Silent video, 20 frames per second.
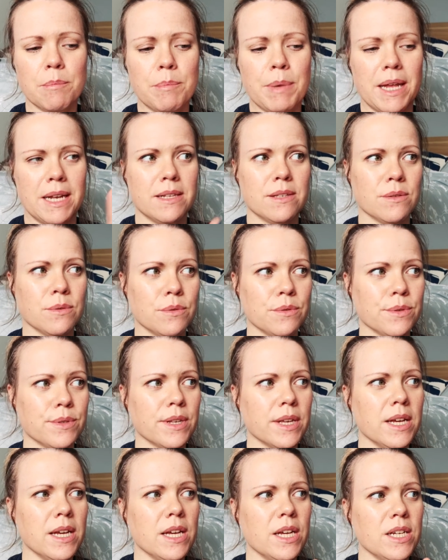
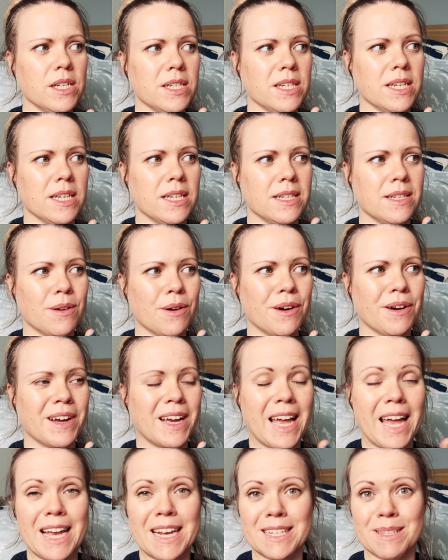pencils. She's
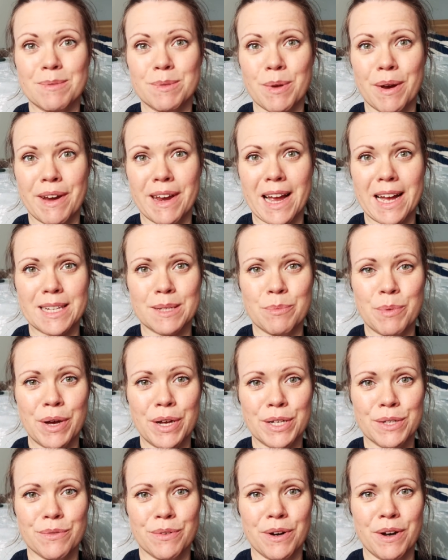getting some Sweary Cats
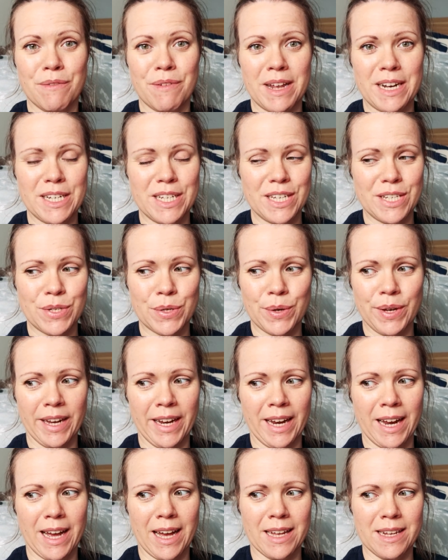merch for an event she's
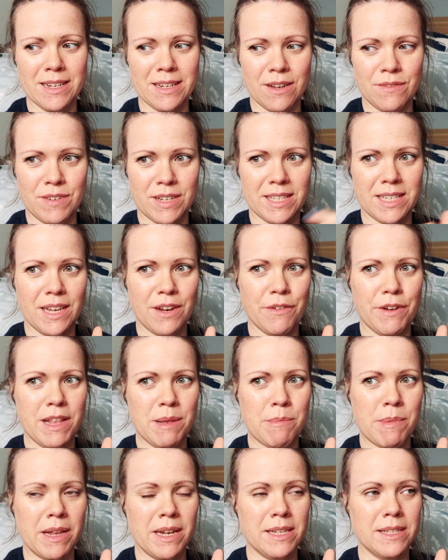doing, and I've just sent her an
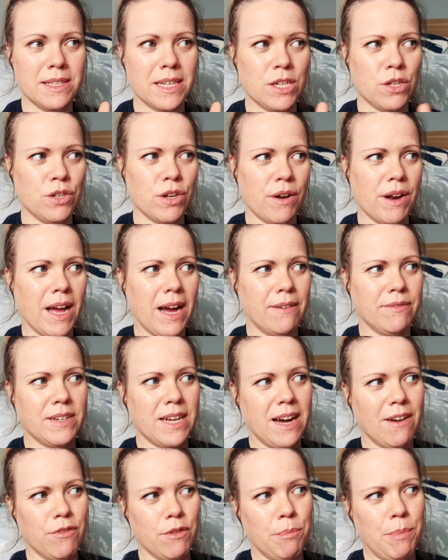email and said, you don't have
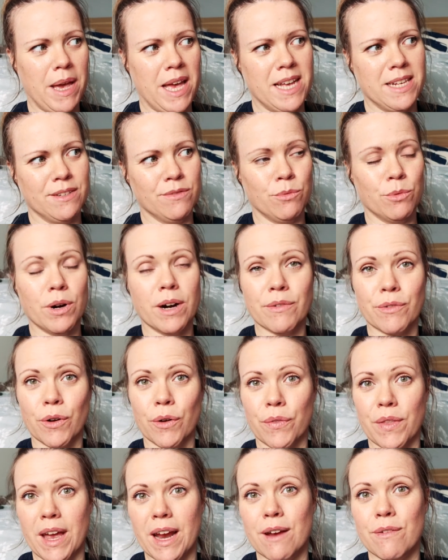to have the pairs of what I've
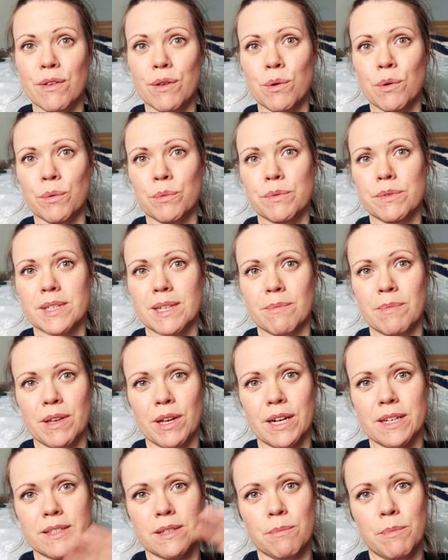got there. If you want
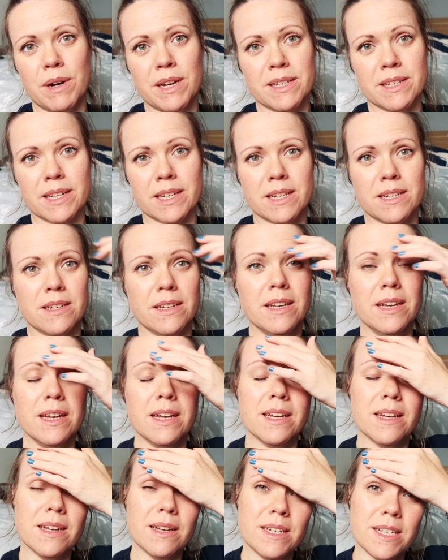something customized, I can
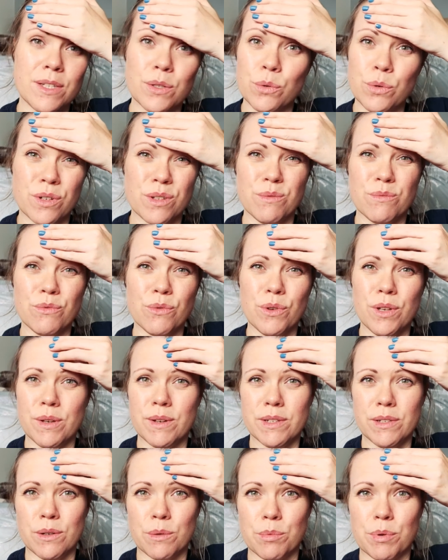just order them for
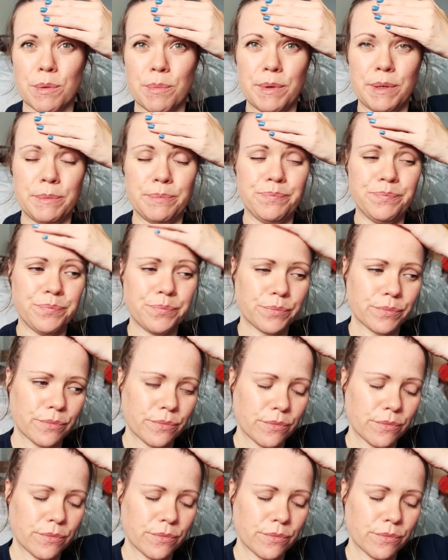you. It's not a problem.